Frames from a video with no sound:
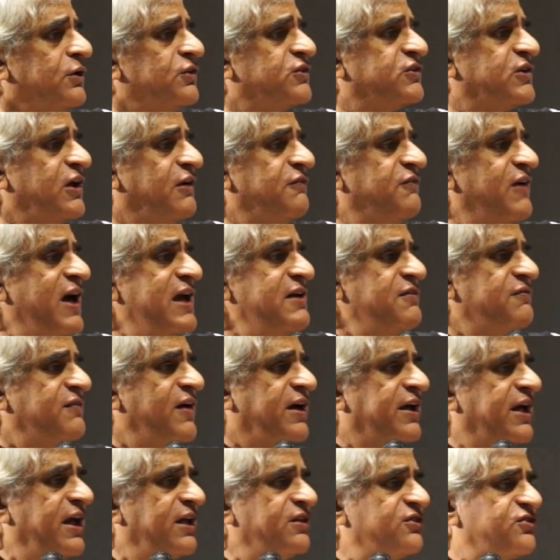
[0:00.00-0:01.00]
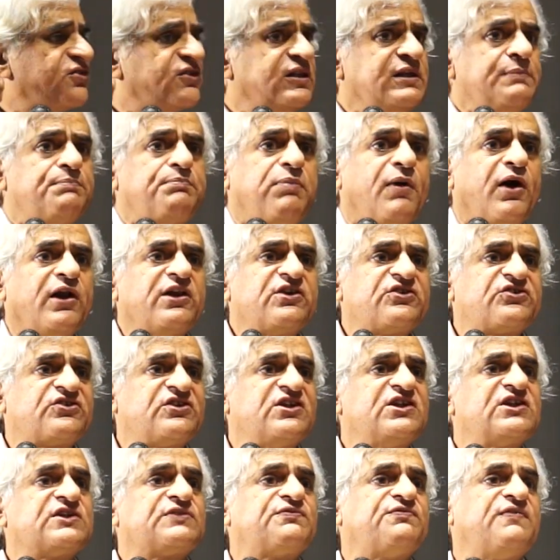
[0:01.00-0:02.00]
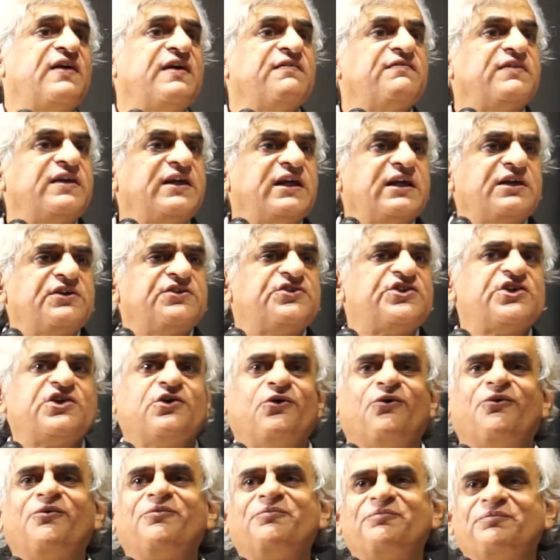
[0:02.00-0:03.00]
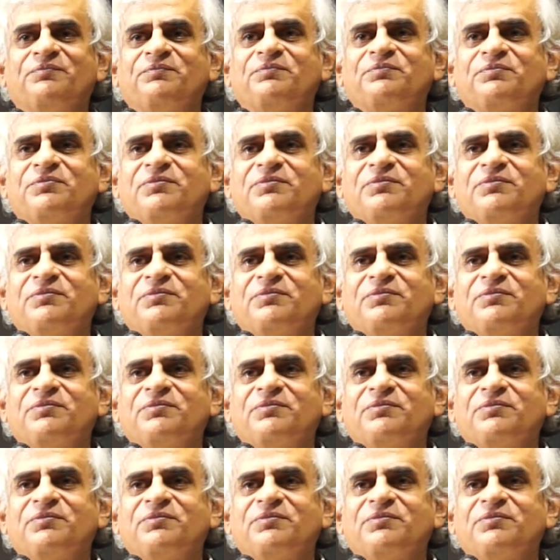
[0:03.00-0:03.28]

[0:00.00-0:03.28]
survive against the policies favoring Jio.